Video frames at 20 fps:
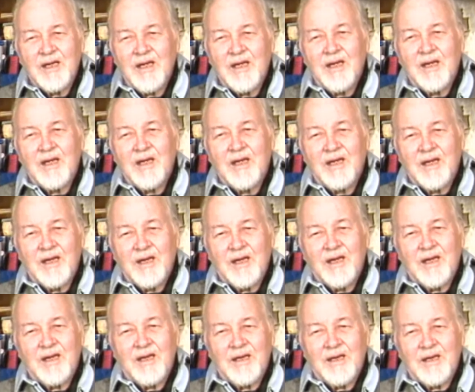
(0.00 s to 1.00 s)
Not like at
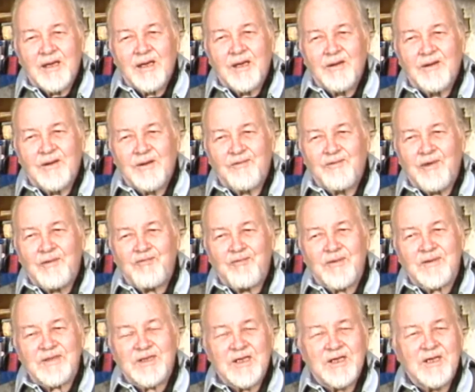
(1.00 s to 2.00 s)
Disney looked like he...